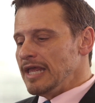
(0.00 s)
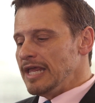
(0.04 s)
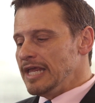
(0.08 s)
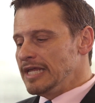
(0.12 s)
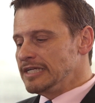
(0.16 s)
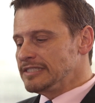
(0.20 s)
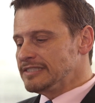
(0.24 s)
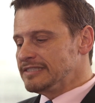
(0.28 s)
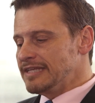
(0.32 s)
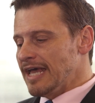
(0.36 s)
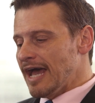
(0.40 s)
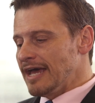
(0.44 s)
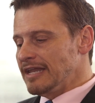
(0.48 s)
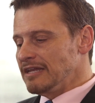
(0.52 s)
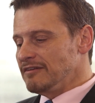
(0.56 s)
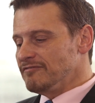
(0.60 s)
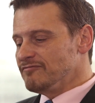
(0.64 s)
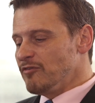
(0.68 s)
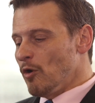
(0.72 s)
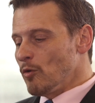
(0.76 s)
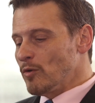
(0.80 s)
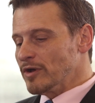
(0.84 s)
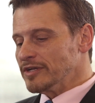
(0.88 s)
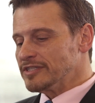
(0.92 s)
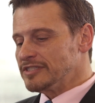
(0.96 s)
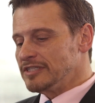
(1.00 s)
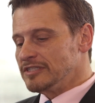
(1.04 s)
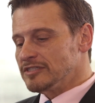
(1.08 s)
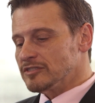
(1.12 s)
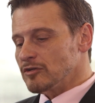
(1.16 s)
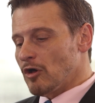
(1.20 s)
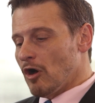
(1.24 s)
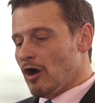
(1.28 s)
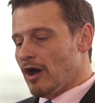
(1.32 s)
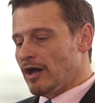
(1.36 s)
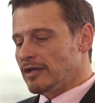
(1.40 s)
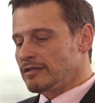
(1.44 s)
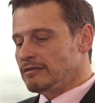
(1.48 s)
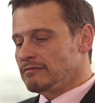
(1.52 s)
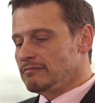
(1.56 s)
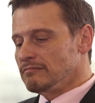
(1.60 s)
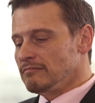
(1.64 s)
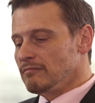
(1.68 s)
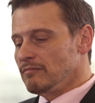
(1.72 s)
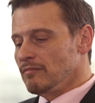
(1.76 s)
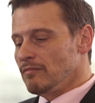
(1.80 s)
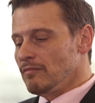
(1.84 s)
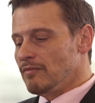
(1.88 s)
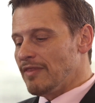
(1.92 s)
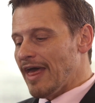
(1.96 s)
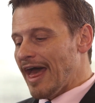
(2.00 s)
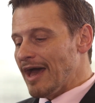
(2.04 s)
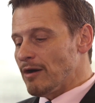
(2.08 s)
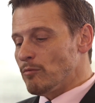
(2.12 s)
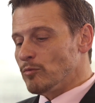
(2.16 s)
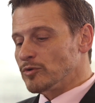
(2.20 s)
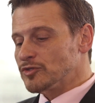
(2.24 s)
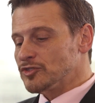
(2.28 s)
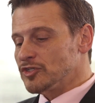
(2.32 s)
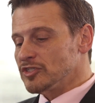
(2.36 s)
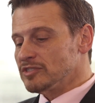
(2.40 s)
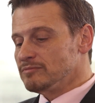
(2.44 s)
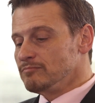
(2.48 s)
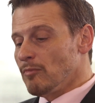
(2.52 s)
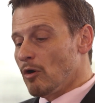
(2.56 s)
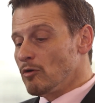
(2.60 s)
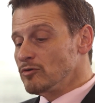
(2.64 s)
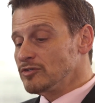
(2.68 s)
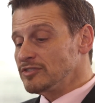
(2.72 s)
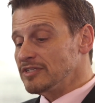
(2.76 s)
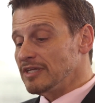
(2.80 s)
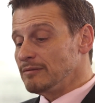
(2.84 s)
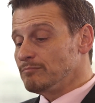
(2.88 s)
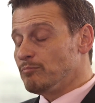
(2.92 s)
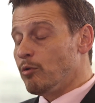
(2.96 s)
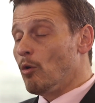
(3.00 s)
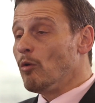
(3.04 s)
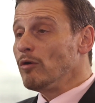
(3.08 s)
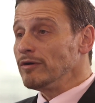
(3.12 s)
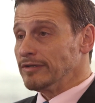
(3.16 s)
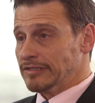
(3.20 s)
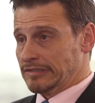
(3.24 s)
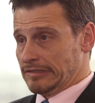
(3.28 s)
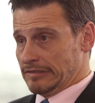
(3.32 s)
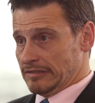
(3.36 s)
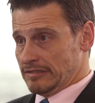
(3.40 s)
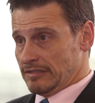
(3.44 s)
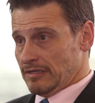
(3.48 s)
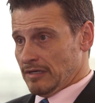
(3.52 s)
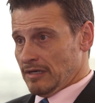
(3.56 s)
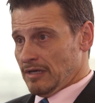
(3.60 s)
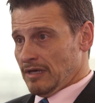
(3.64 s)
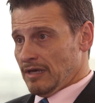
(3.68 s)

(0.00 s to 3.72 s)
is that it focuses on that which is most important